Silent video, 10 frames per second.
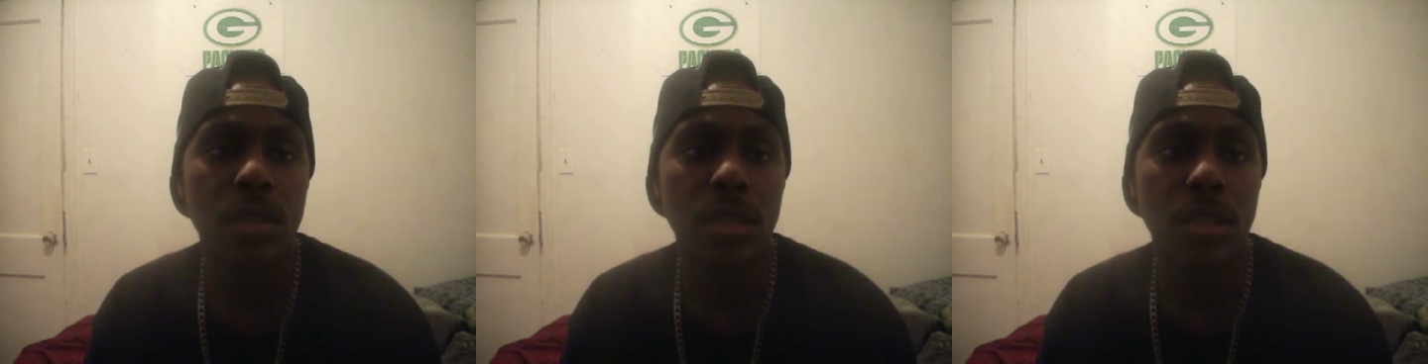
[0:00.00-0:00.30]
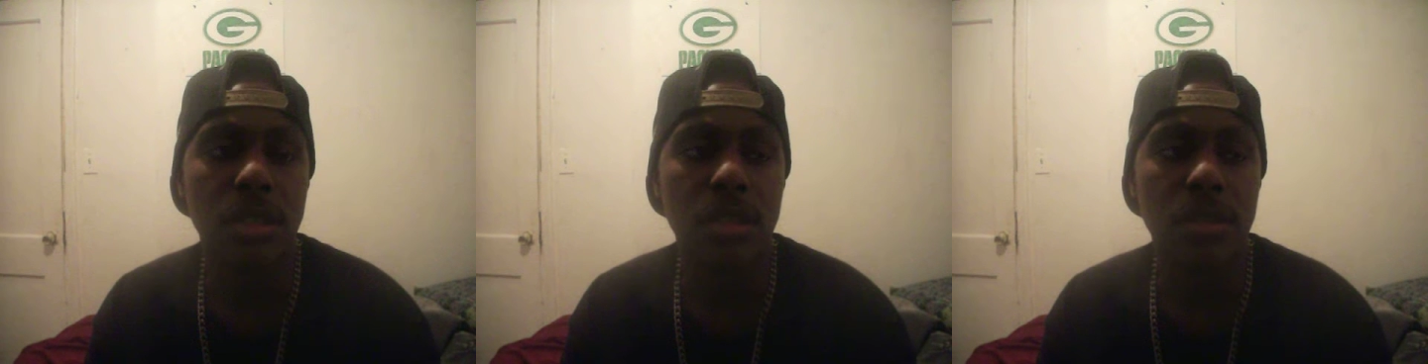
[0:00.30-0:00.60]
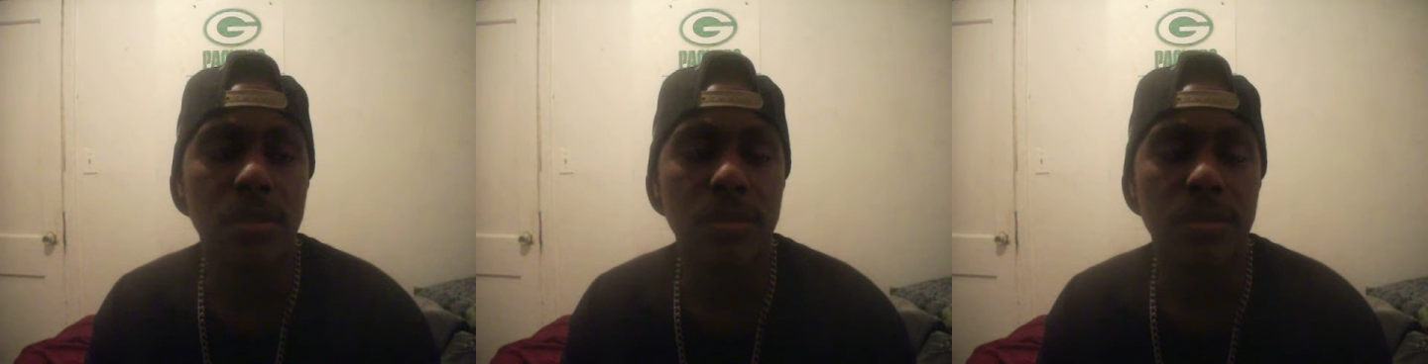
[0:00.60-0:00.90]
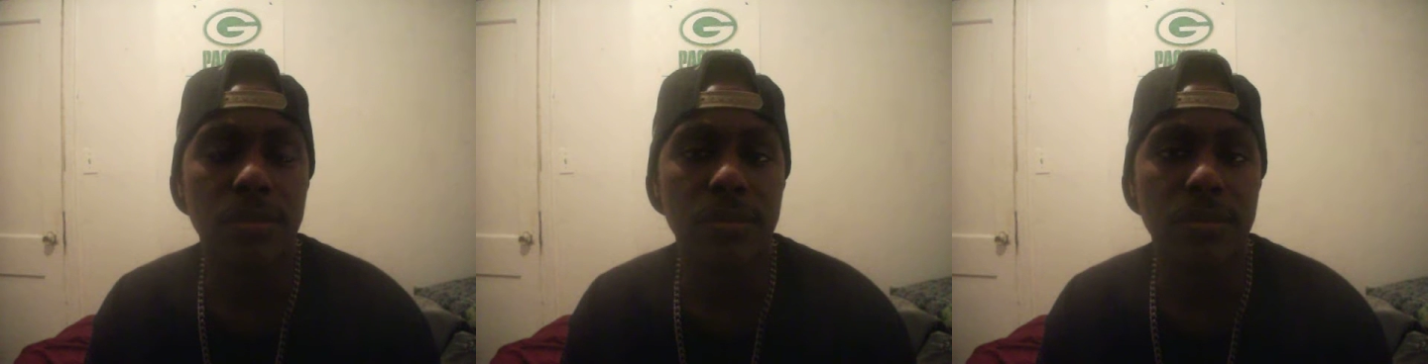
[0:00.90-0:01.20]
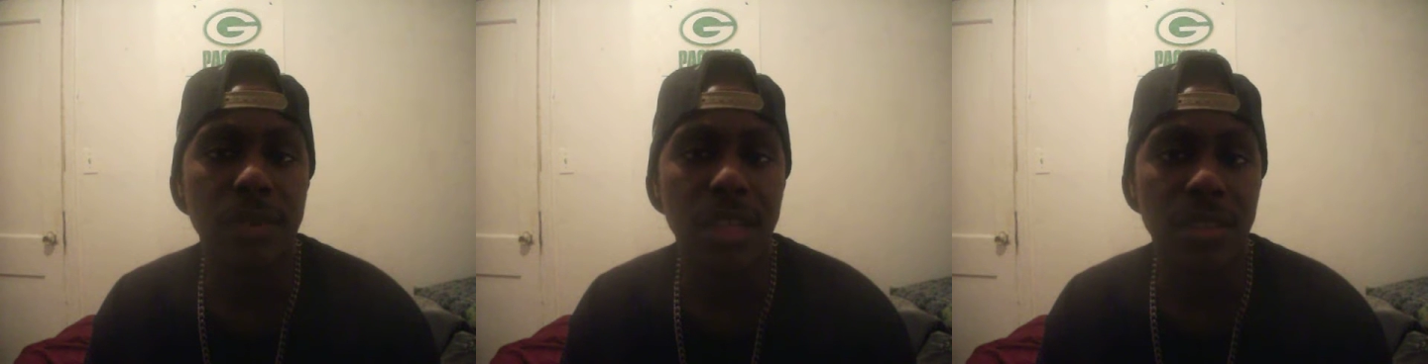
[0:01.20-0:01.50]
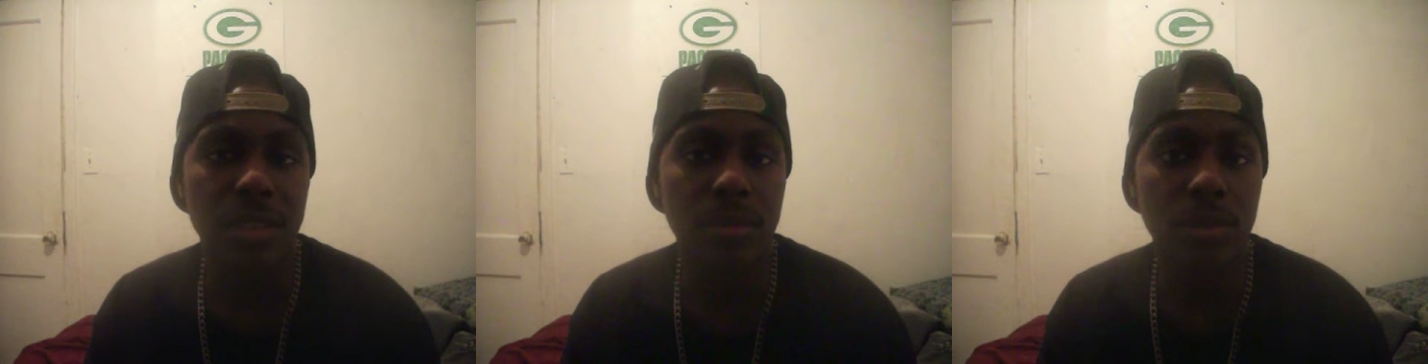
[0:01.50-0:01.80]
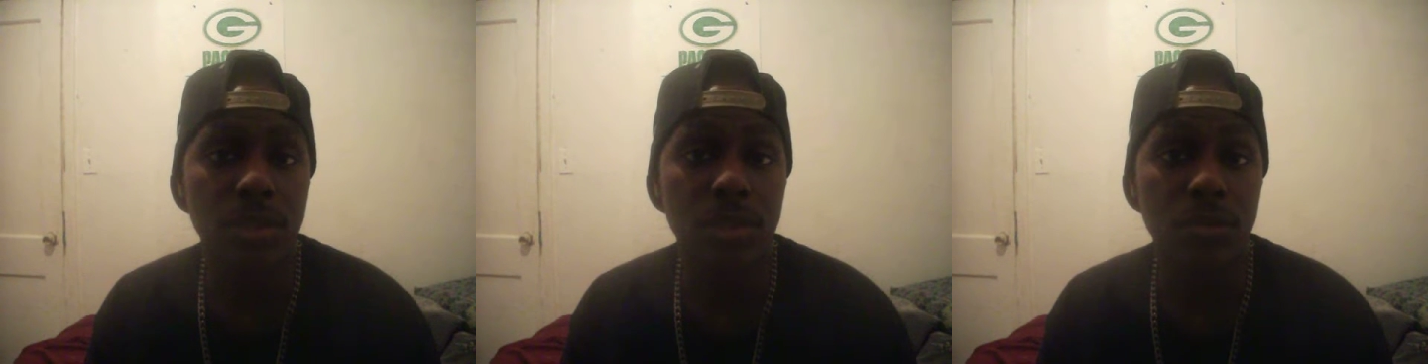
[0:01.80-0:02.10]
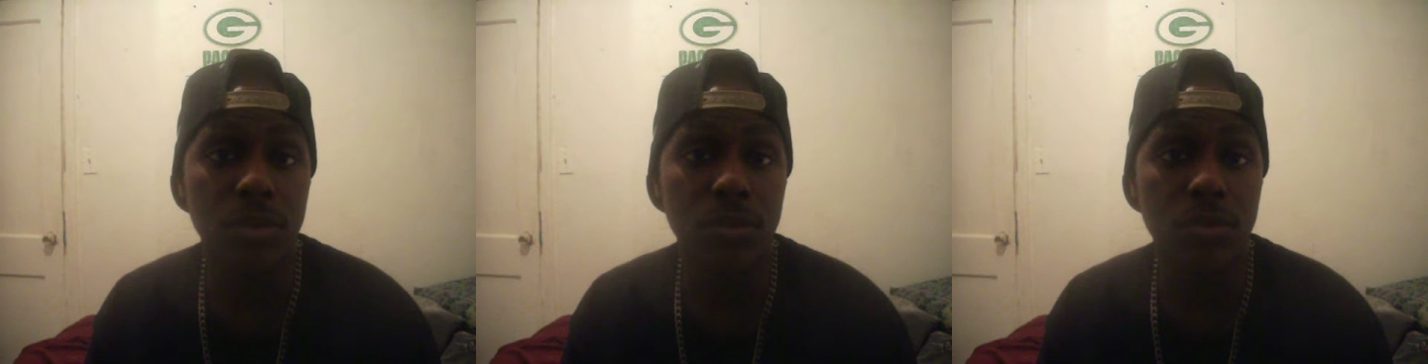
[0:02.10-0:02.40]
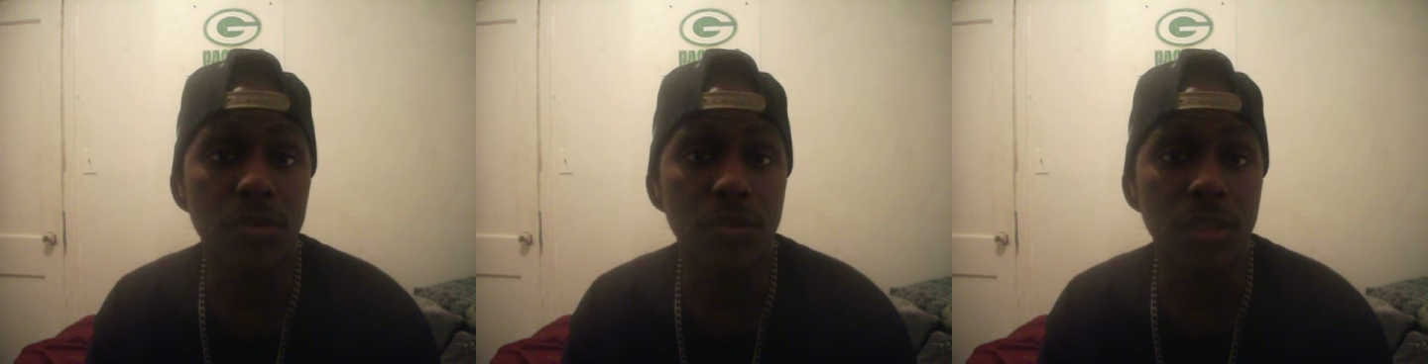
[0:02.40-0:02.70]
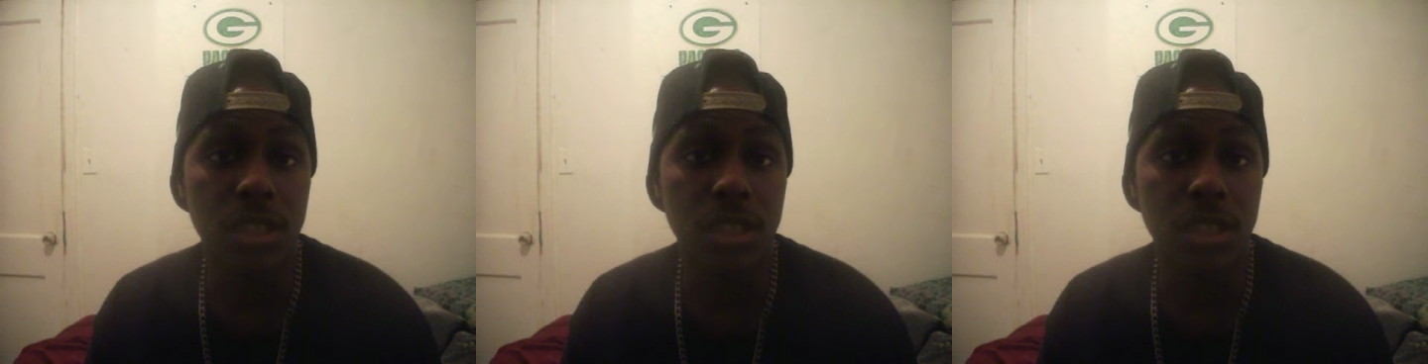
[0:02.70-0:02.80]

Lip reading: I think it was a good move.